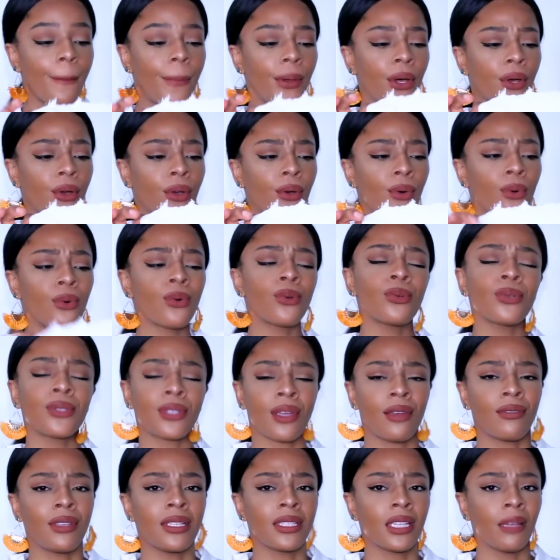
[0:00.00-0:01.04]
But
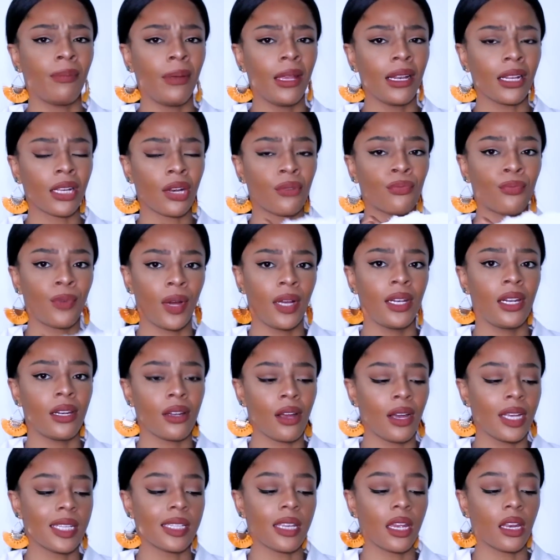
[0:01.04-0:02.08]
also, this could be like a really
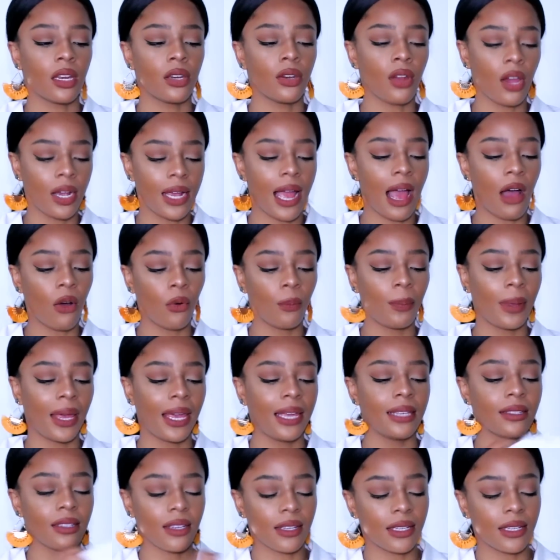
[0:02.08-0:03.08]
nice like night out piece.